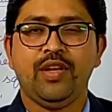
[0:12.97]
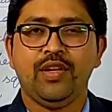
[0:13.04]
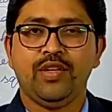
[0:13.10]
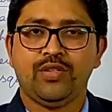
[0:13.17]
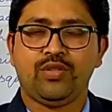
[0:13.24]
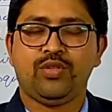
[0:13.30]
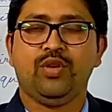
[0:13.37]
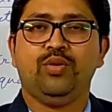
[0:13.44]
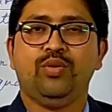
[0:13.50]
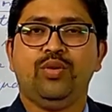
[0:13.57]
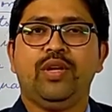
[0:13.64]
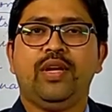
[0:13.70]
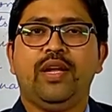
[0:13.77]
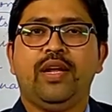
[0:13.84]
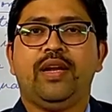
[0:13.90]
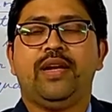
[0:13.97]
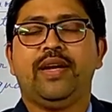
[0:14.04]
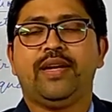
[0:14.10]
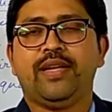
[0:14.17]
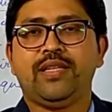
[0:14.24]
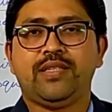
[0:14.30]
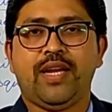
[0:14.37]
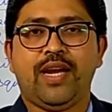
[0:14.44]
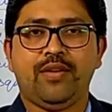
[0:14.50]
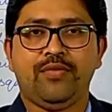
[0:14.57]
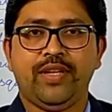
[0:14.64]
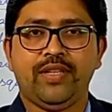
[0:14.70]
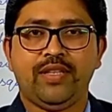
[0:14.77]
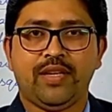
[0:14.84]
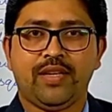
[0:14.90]
So let us start
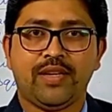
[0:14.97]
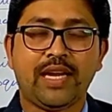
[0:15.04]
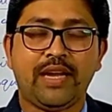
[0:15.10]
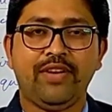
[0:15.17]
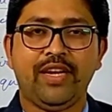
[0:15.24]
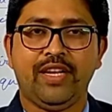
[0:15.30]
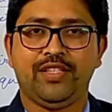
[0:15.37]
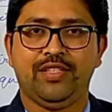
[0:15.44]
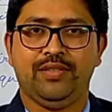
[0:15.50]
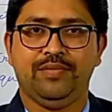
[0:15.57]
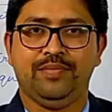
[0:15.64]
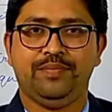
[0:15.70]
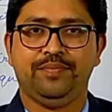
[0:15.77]
with gravitation.